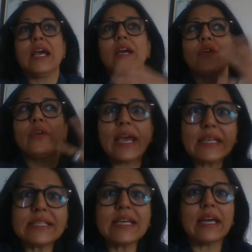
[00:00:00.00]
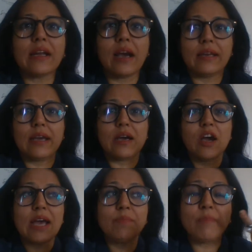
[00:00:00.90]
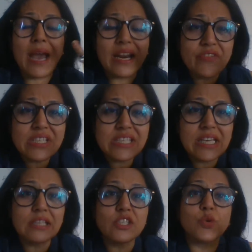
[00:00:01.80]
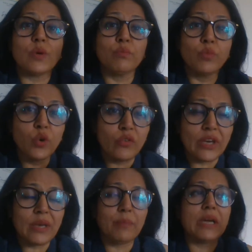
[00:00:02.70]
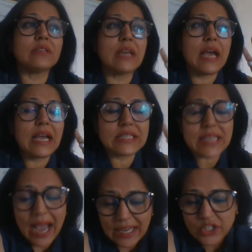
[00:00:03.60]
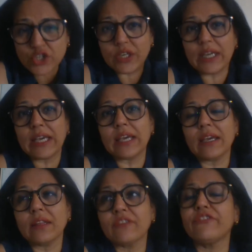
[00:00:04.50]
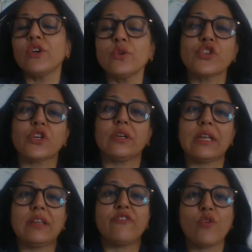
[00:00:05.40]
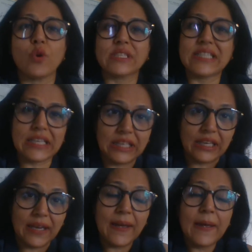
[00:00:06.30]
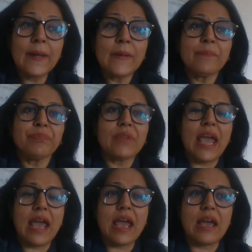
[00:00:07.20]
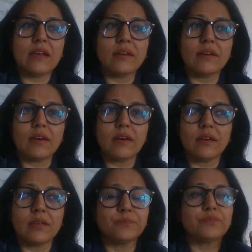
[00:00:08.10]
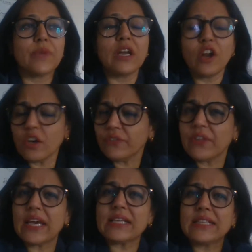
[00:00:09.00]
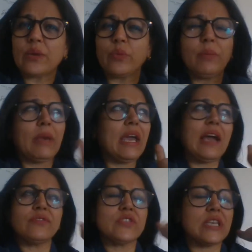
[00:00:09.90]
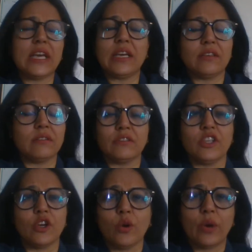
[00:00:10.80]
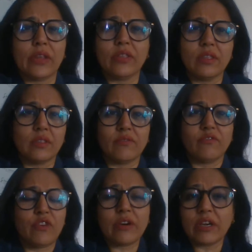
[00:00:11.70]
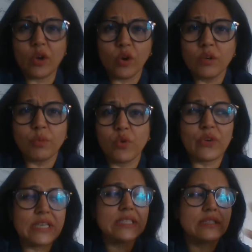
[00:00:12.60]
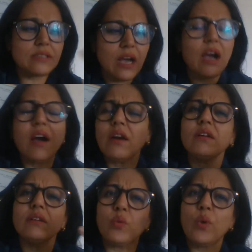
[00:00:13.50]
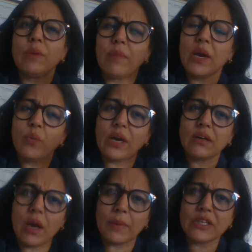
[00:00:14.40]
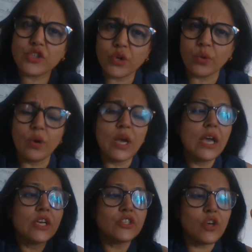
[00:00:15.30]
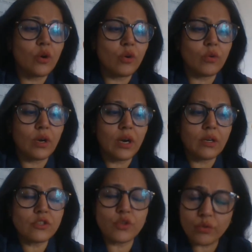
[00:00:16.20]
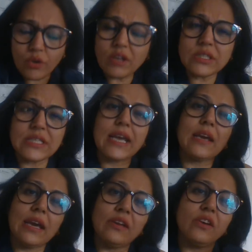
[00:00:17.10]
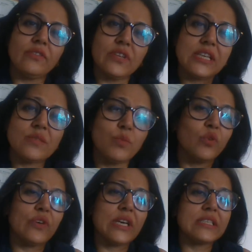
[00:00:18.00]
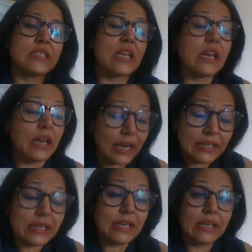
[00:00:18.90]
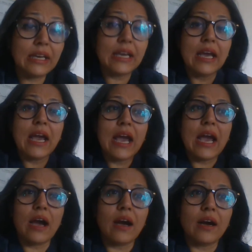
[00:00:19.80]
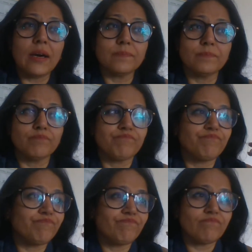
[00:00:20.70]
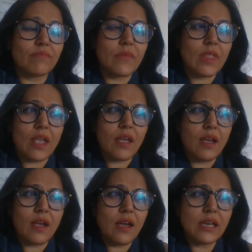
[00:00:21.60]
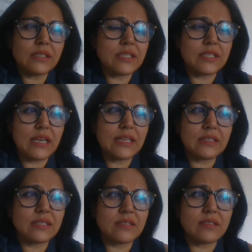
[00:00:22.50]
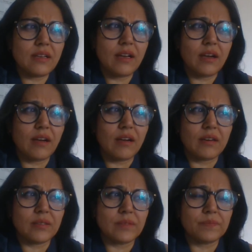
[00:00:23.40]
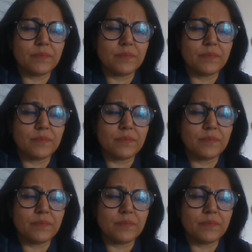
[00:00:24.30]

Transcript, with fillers: creating an idea and manifesting into a movie, but it's actually the future that they foresee. And um, a lot of things that we may have seen, you know, in very old movies are one by one coming true. So do not take any of these movies lightly. Um, it's it's. Uh,